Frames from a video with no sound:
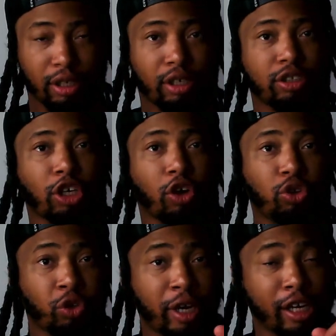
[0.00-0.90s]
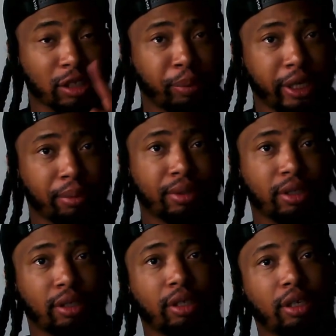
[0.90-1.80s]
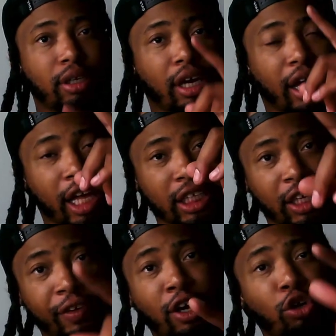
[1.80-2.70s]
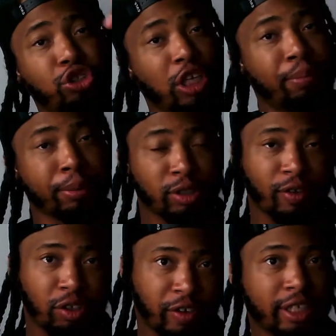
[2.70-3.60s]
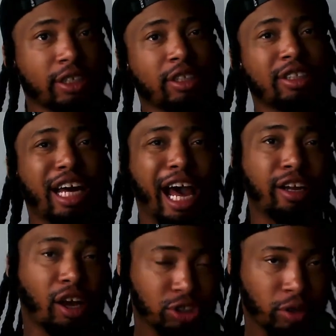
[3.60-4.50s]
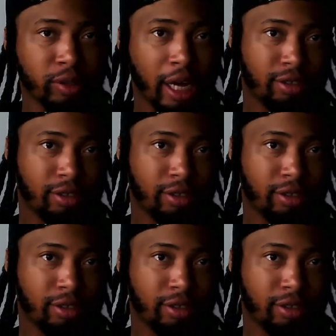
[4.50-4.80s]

so $3 a pip, and if it goes 10 pips in the wrong direction, I lost $30.